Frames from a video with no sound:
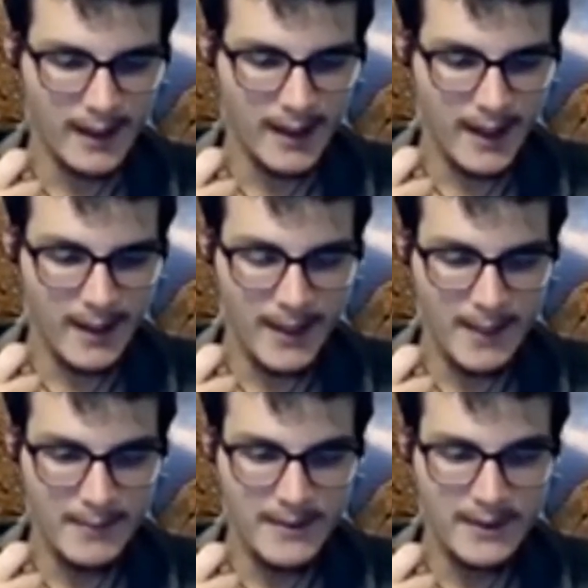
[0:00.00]

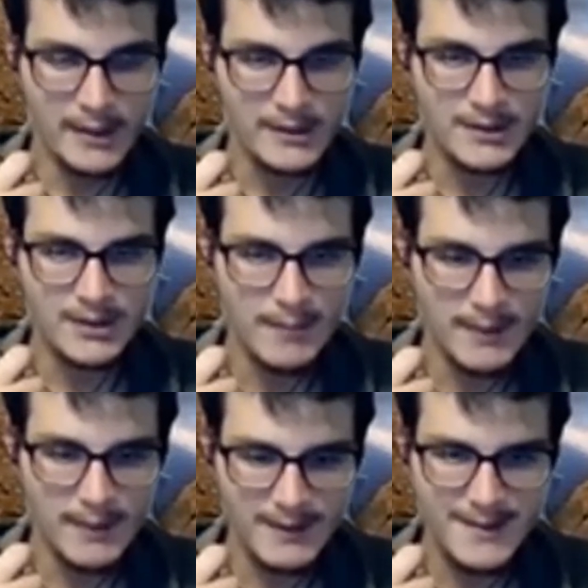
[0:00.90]
mean, they're not
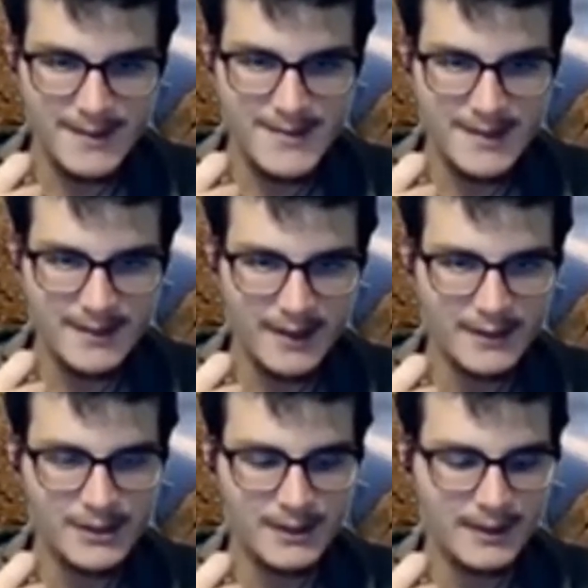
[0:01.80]
stopping. That this
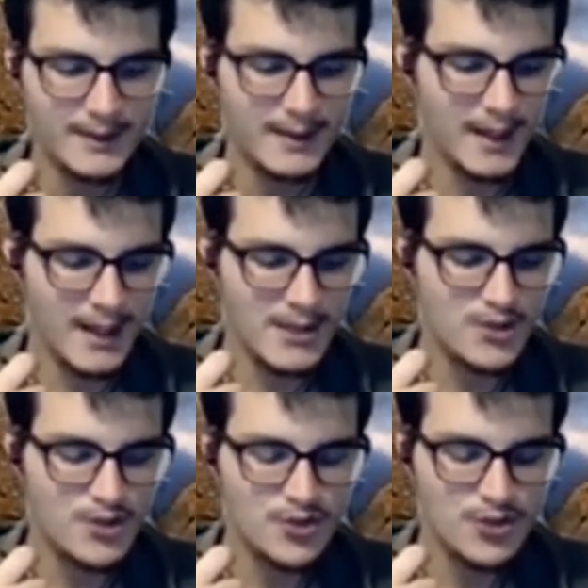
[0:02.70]
technology has
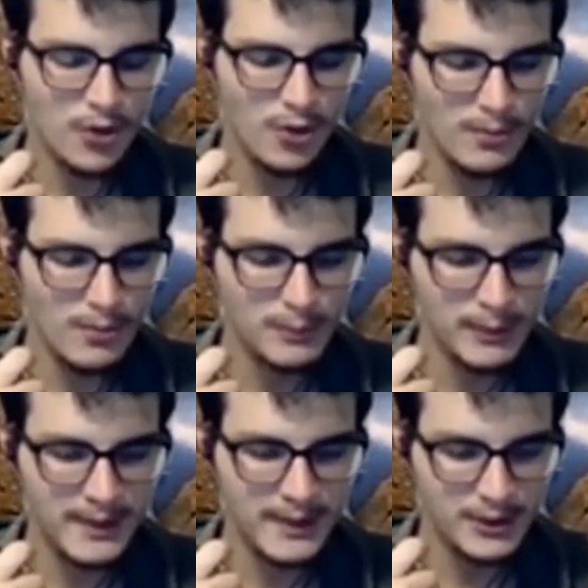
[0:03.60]
so much
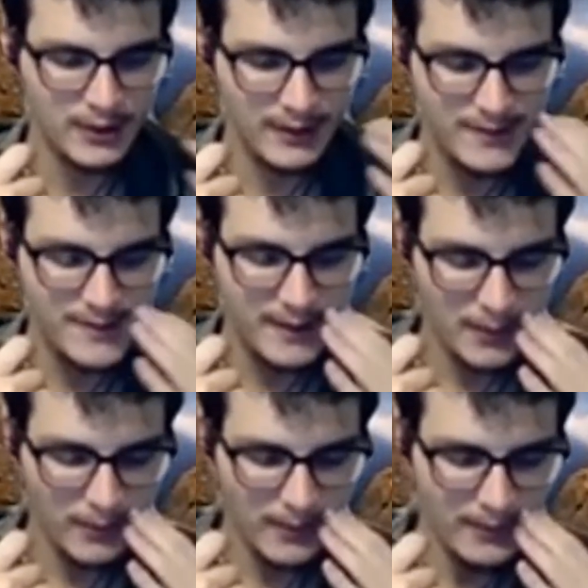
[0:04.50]
potential.
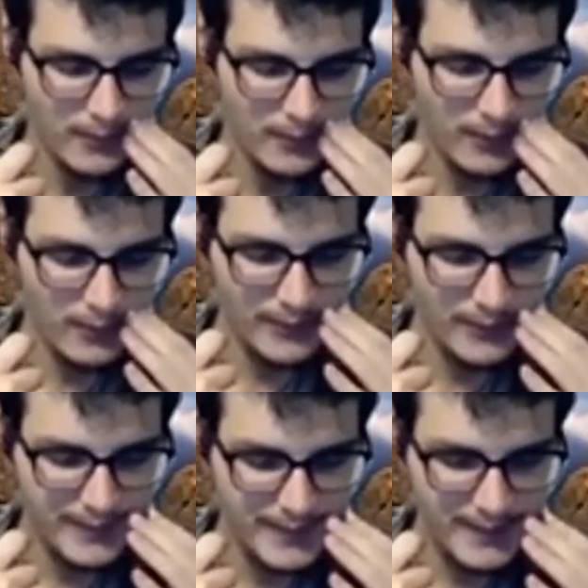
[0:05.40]
We're
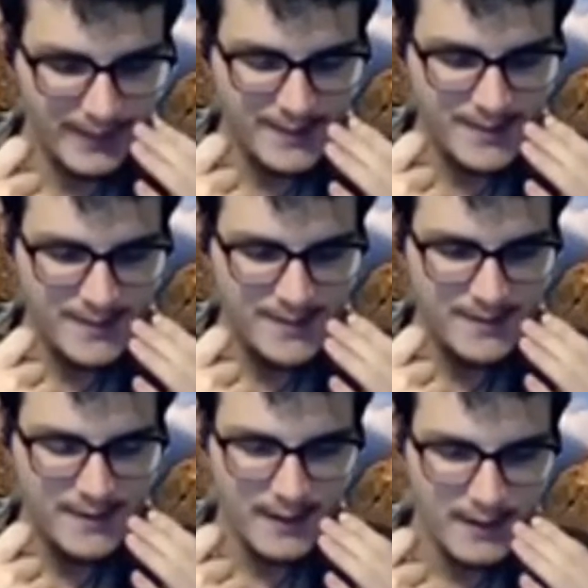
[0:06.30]
like, this is
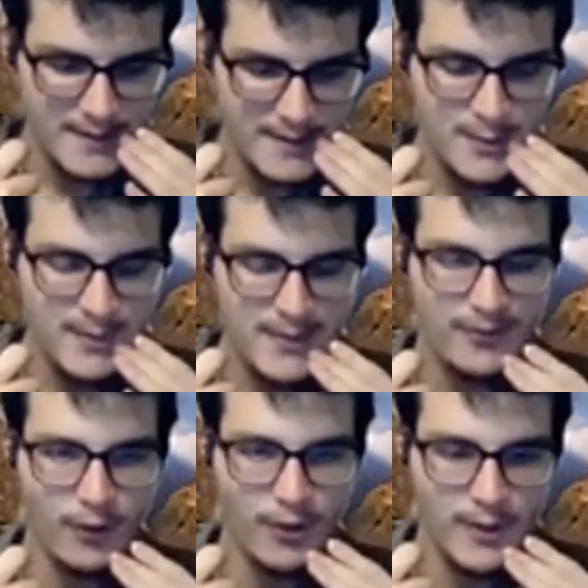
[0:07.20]

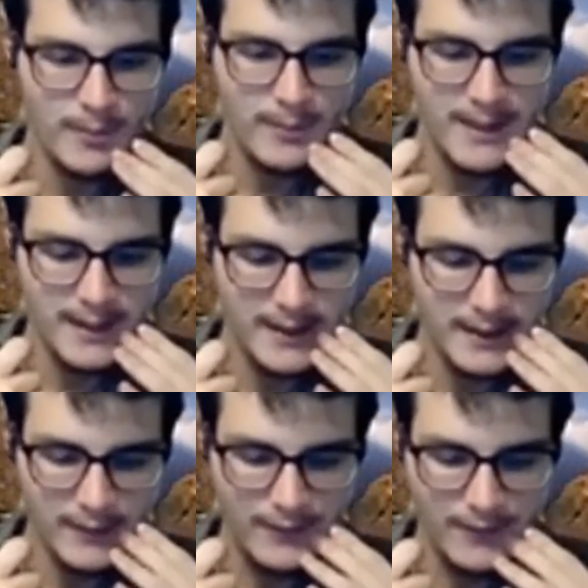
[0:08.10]
before the beginning
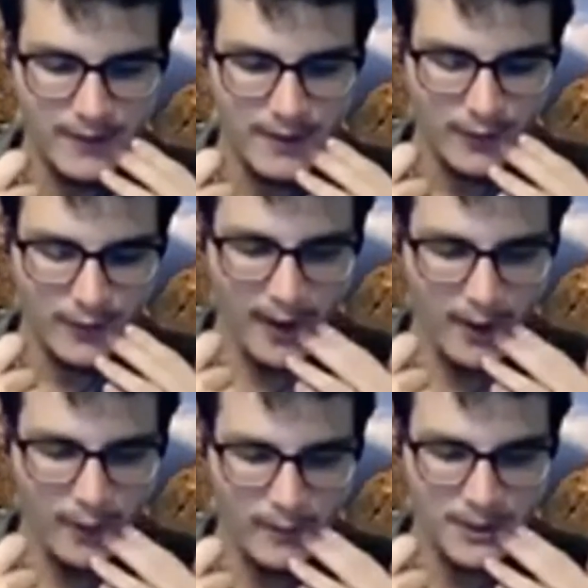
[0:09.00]
of how
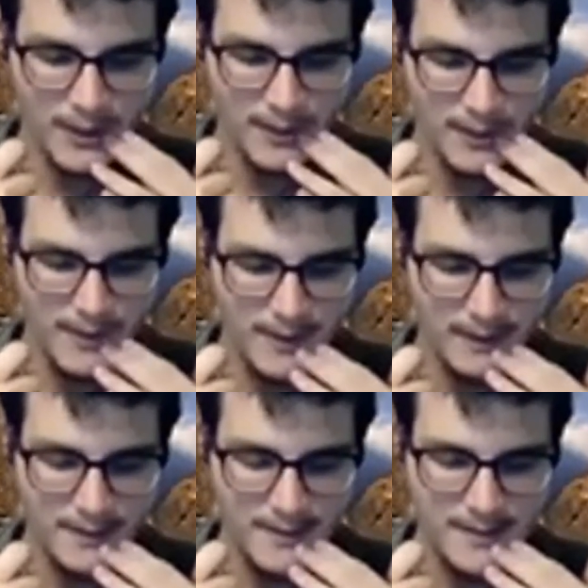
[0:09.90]
much it can be. Like
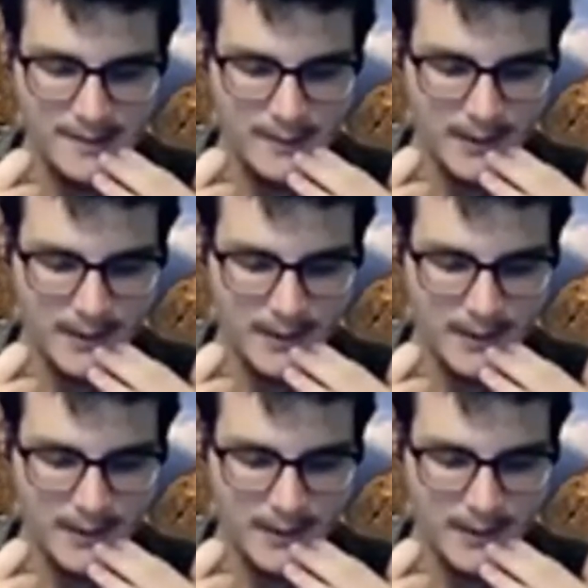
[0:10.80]
this is